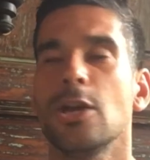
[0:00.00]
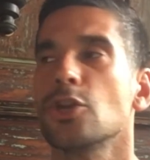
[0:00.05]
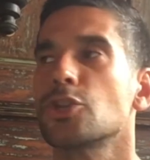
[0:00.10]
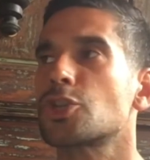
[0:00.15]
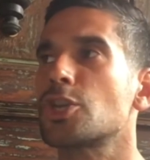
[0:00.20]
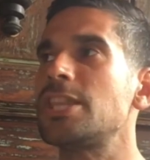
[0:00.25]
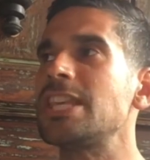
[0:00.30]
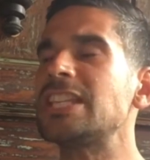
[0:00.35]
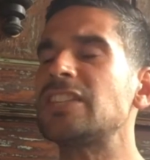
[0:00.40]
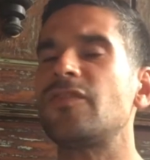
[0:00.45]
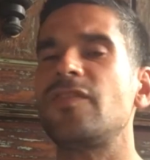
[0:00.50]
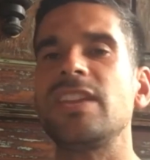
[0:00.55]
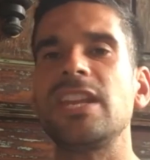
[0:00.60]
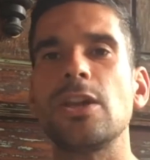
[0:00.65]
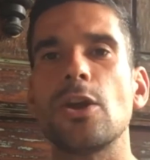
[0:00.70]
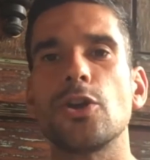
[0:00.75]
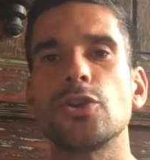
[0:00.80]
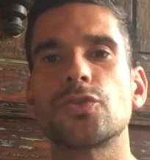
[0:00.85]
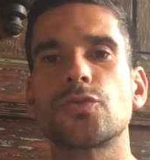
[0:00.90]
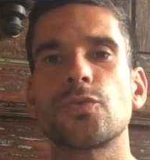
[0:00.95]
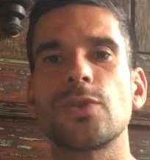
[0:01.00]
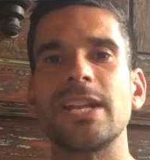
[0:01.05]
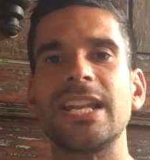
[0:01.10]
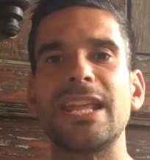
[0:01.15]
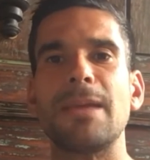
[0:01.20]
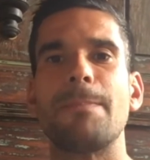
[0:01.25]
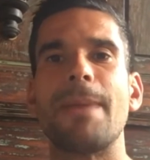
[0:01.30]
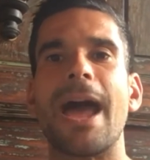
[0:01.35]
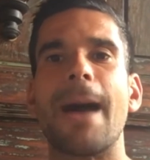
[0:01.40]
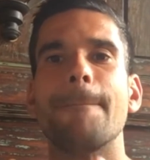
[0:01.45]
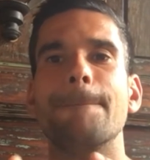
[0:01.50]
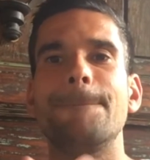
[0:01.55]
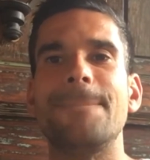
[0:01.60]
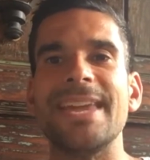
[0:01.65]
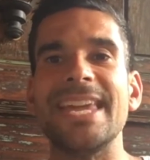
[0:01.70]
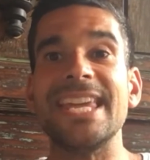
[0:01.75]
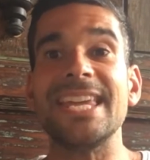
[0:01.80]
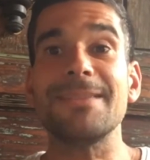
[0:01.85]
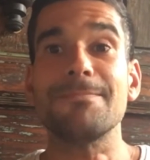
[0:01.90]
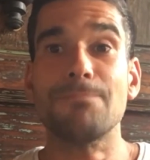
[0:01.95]
So this video is really about
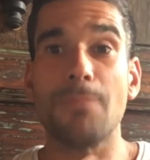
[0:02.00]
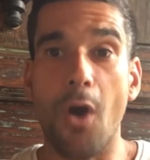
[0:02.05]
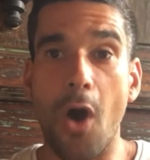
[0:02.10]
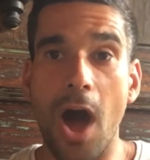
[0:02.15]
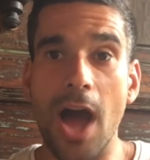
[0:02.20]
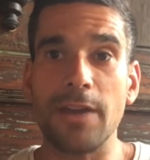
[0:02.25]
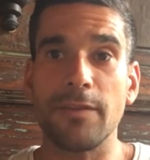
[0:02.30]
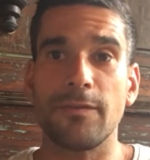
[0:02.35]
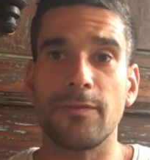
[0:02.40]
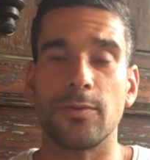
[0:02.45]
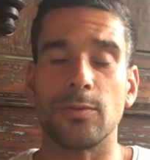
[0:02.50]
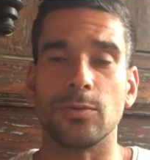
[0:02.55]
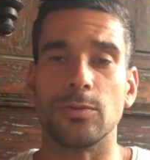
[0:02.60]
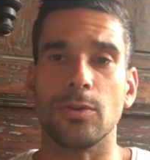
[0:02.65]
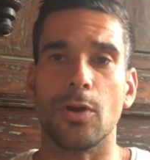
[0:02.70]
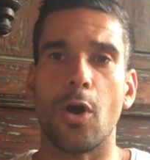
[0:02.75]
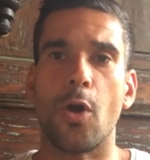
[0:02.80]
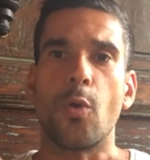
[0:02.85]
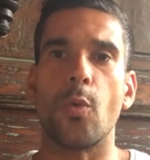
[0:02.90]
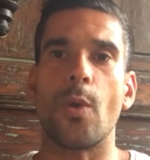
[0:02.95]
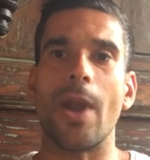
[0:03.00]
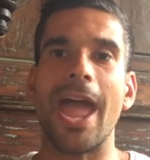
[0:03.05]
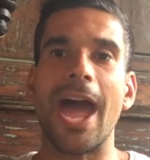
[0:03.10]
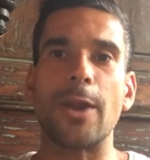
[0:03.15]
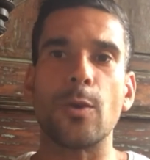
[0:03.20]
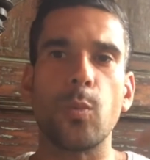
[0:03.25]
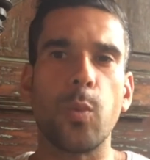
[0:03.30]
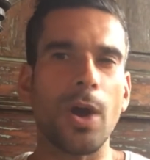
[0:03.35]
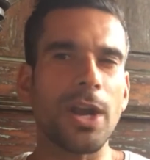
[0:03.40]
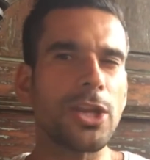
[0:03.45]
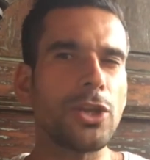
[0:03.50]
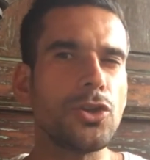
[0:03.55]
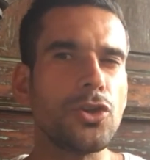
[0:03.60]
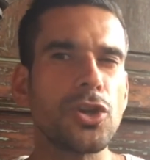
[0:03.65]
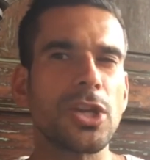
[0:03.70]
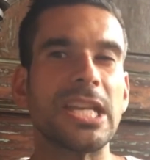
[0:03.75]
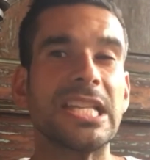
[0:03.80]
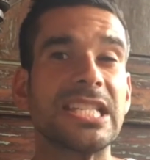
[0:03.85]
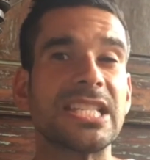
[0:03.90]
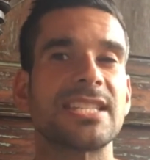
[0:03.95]
being mindful around what are you
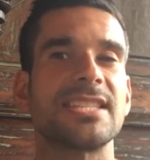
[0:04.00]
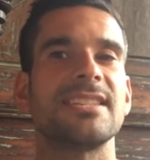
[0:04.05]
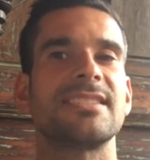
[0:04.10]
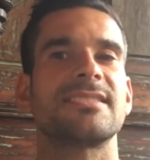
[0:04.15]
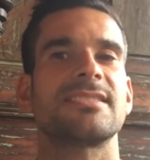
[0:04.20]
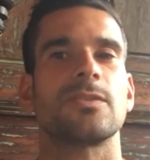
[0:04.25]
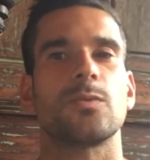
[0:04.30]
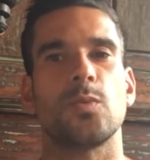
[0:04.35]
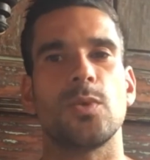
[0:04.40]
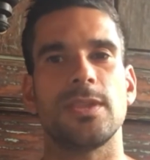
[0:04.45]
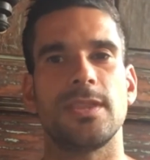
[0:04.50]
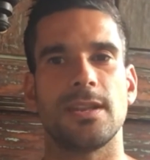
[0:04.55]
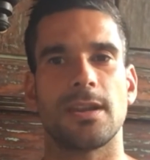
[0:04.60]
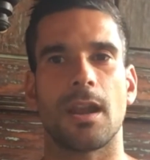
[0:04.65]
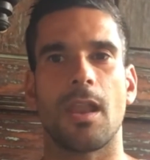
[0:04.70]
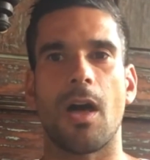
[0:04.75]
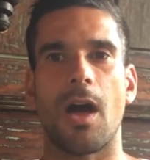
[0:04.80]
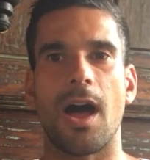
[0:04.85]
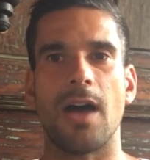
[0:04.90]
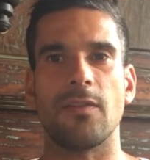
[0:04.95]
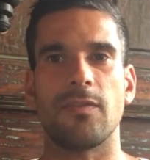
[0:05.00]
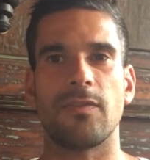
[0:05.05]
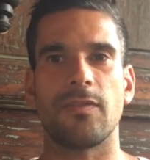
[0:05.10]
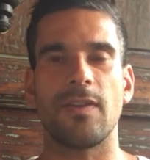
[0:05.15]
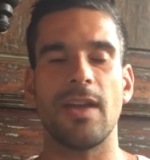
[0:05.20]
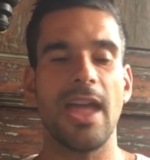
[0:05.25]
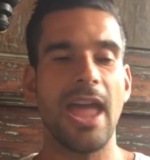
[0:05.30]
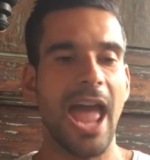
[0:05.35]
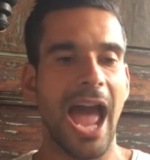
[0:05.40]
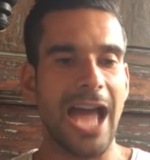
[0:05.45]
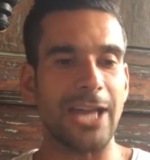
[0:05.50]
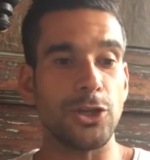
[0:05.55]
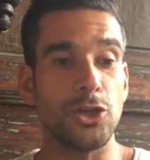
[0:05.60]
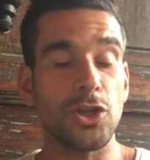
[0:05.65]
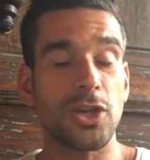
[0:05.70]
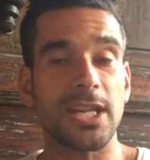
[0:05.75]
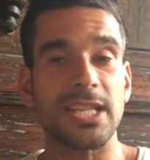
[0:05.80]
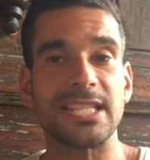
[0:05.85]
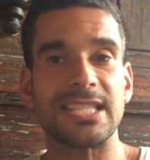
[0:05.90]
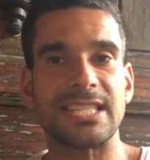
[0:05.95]
consistent with in life? Are you
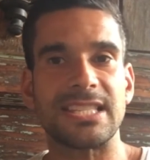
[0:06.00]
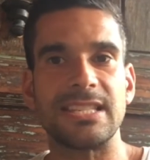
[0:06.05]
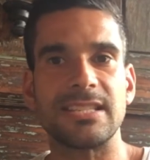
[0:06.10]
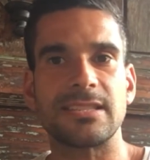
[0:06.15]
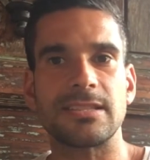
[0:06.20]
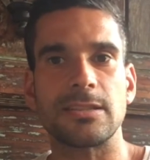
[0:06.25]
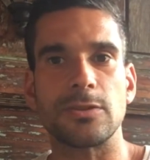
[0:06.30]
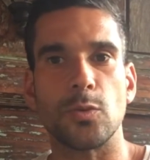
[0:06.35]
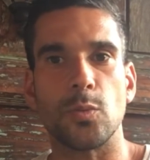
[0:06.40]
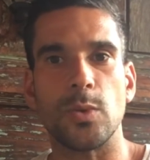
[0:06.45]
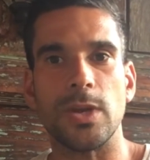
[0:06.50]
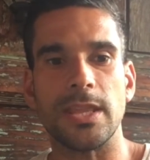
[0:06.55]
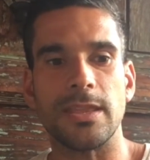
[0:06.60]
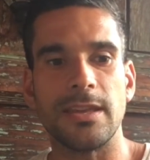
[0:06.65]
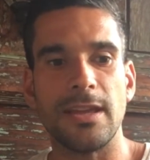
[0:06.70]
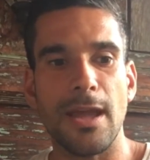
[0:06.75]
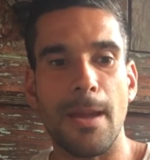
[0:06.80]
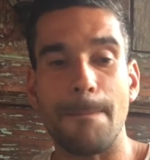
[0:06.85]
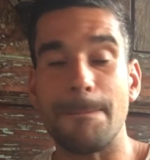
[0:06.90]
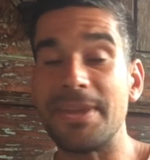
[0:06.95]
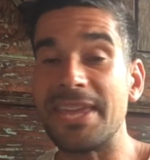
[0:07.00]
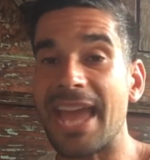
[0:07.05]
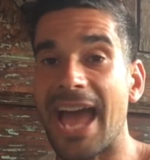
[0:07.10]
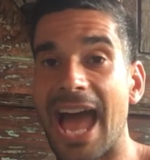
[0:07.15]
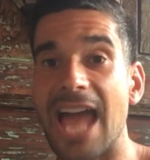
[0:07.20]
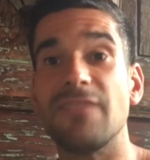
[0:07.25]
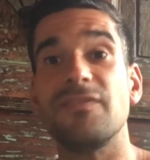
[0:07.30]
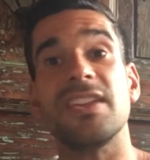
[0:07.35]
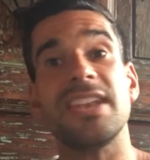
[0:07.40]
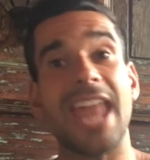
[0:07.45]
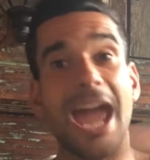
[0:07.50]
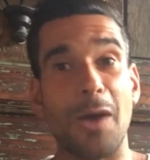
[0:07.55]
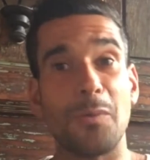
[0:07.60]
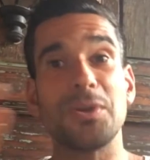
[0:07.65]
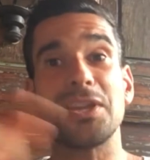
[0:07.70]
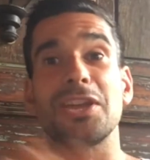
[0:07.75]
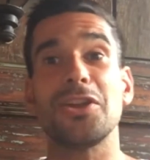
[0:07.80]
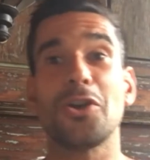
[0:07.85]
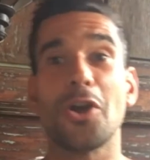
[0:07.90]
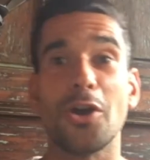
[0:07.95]
consistent with behavior? Now we
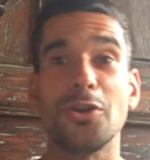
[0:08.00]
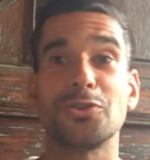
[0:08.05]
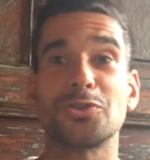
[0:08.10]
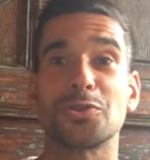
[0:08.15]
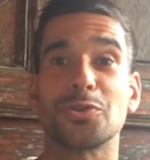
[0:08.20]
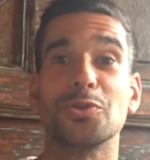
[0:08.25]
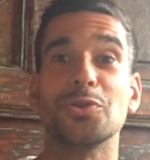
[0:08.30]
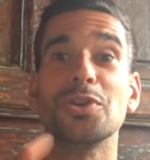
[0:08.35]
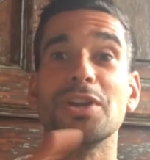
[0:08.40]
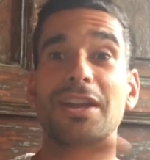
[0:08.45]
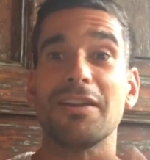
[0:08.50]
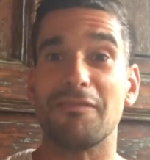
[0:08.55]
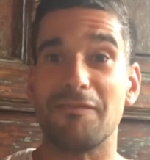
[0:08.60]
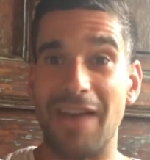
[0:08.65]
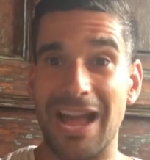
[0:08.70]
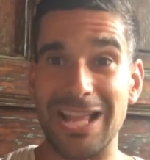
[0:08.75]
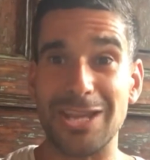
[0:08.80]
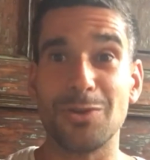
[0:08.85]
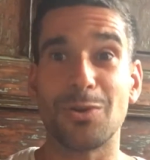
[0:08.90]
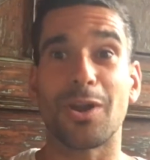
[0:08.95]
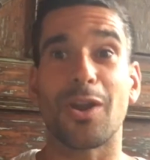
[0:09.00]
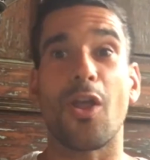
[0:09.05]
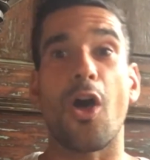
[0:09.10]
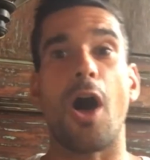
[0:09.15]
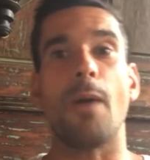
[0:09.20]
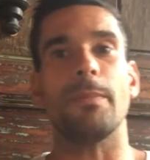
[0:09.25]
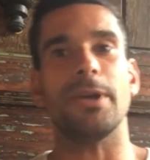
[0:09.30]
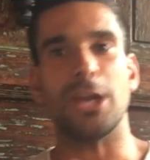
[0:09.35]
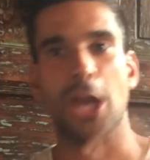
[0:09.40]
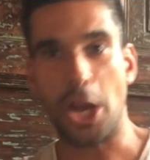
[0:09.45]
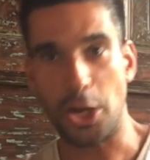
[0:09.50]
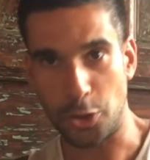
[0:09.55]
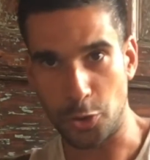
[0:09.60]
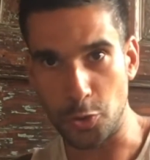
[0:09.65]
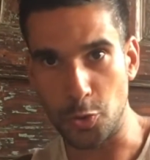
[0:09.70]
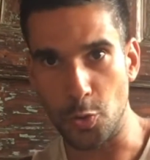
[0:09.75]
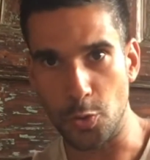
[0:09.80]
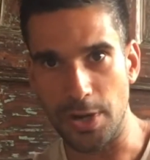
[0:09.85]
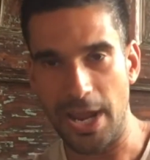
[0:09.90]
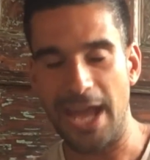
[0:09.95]
can go to value alignment and
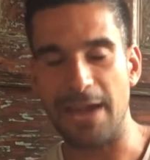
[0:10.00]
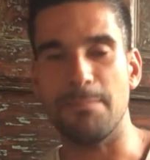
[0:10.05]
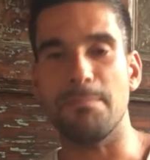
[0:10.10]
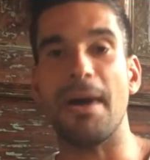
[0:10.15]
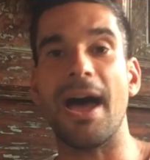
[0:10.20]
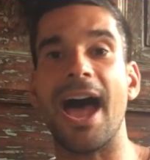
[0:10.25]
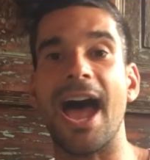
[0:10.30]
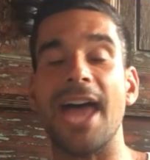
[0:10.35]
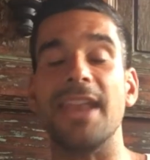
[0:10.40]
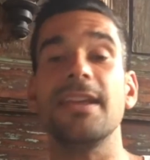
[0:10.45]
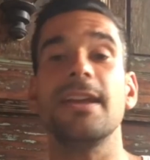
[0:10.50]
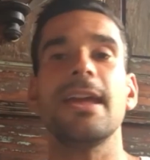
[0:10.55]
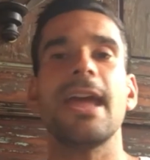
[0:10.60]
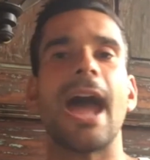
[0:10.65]
good and bad.